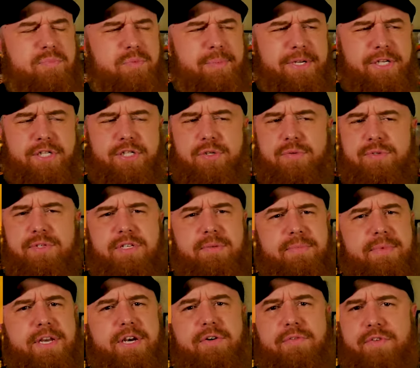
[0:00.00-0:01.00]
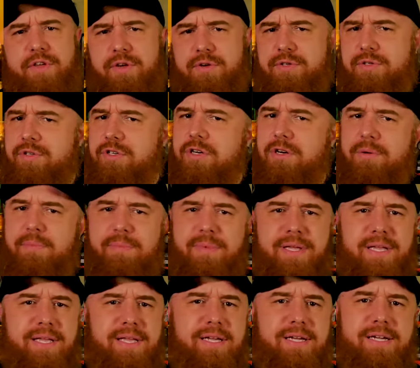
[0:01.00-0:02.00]
will be shooting some interviews. We're going to
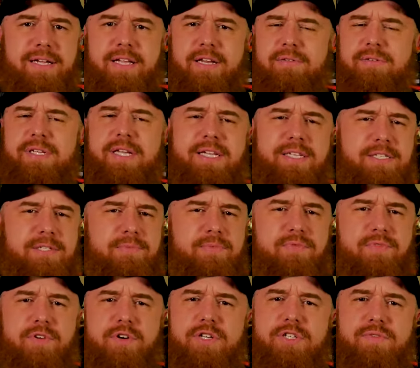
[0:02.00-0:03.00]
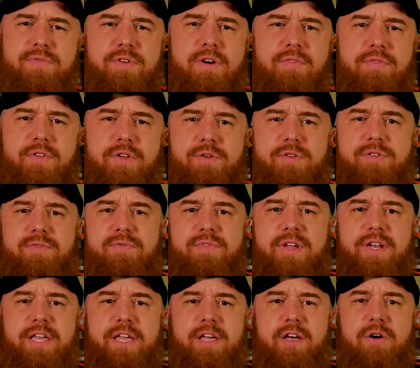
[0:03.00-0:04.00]
be, uh, you know, taking some footage for a future
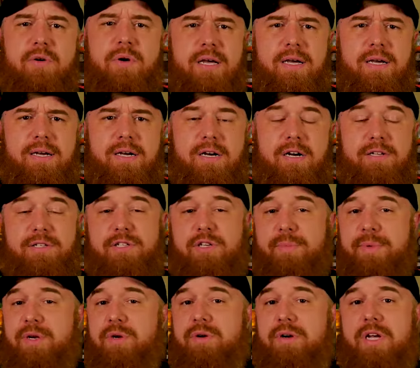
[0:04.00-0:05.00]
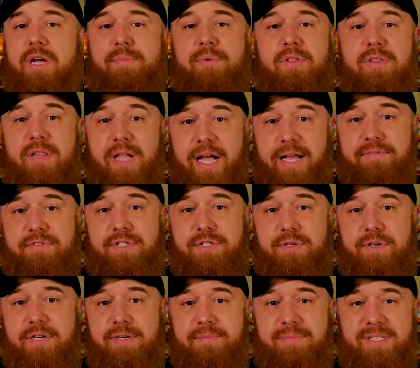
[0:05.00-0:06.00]
video. Uh, also going to be doing a couple live
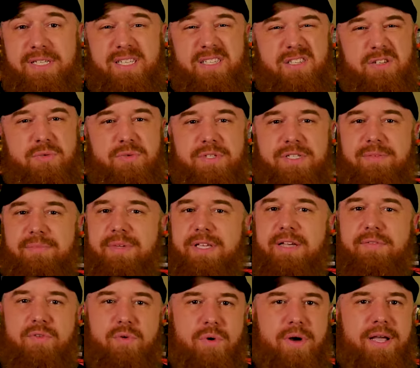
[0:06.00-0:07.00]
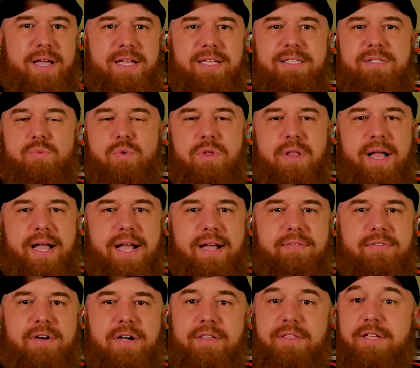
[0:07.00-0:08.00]
streams and doing some giveaways. We'll
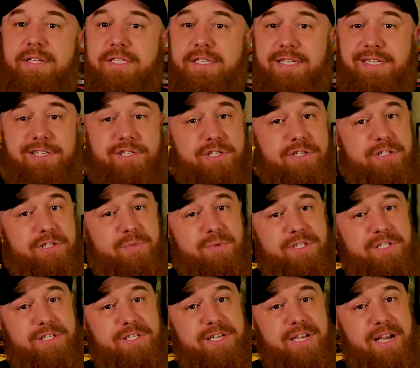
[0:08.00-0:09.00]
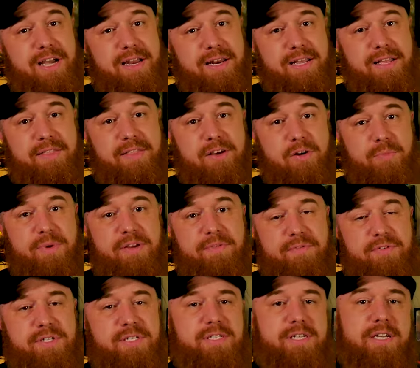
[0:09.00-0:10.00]
have uh, these t-shirts we just got in. They'll be
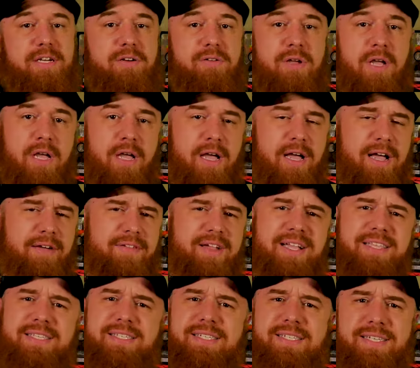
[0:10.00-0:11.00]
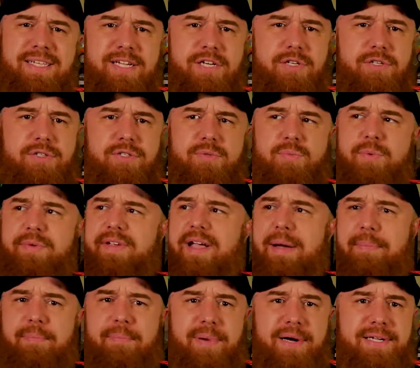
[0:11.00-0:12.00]
for sale. I've got stickers, we've
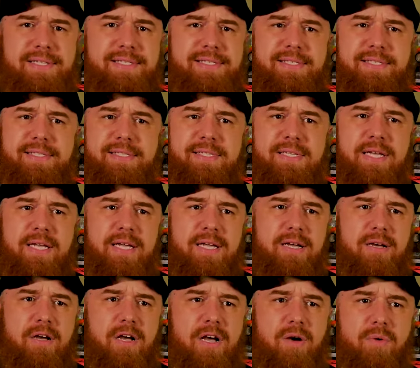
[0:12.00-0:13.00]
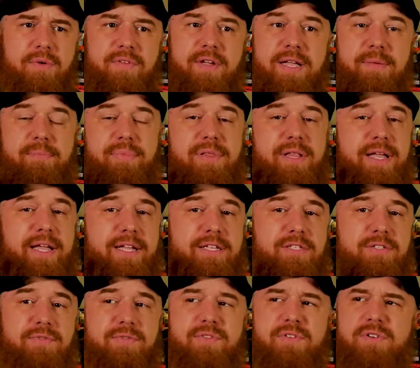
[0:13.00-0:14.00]
got buttons, uh, we've got
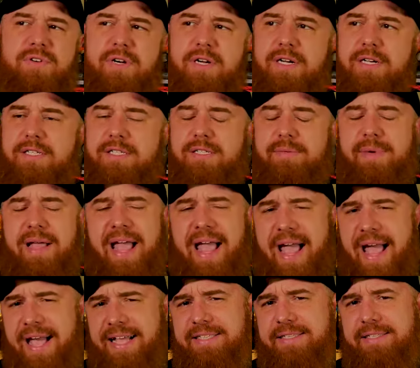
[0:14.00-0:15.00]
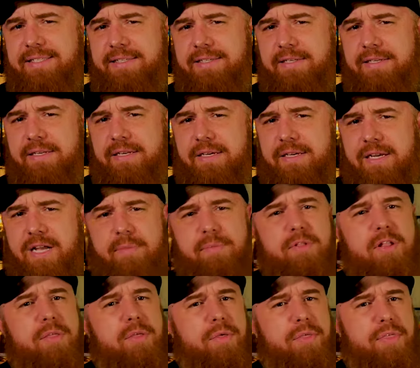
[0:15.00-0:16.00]
plans for uh, some hats and a
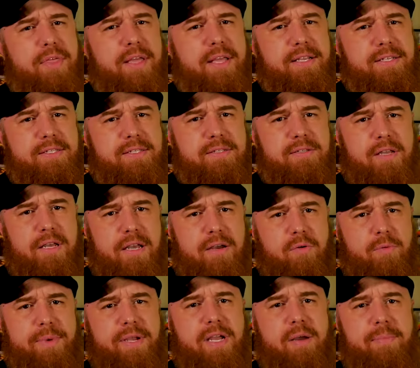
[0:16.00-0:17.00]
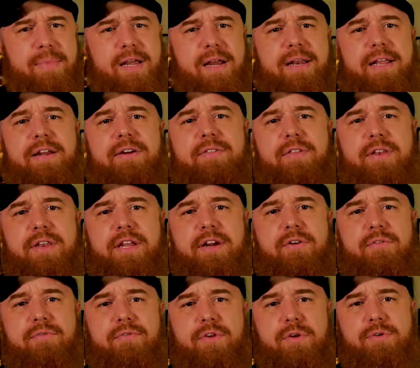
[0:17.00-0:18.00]
couple other things uh, will be coming out here in the
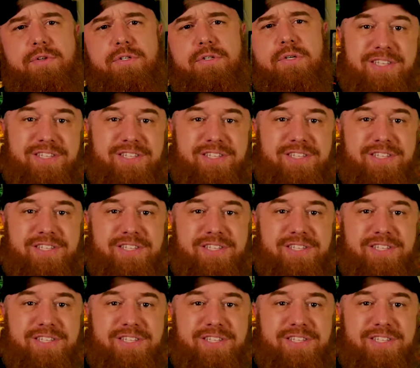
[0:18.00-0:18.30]
near future.